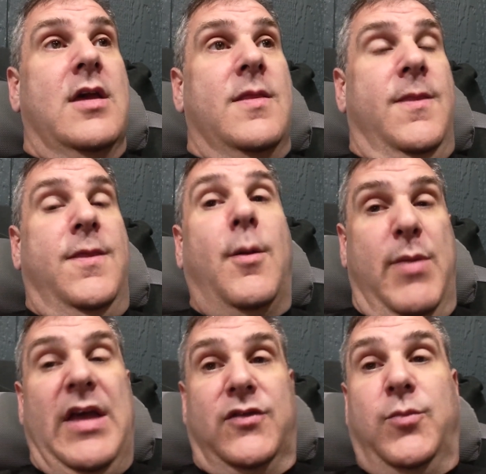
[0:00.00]
the
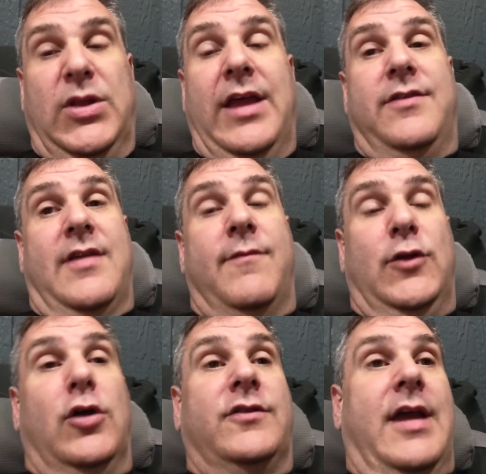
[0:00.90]
best place I've
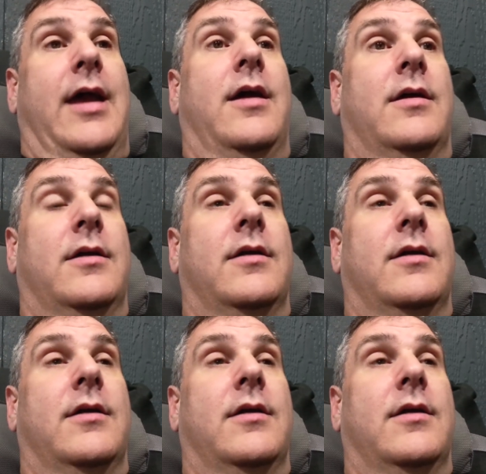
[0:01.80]
looked at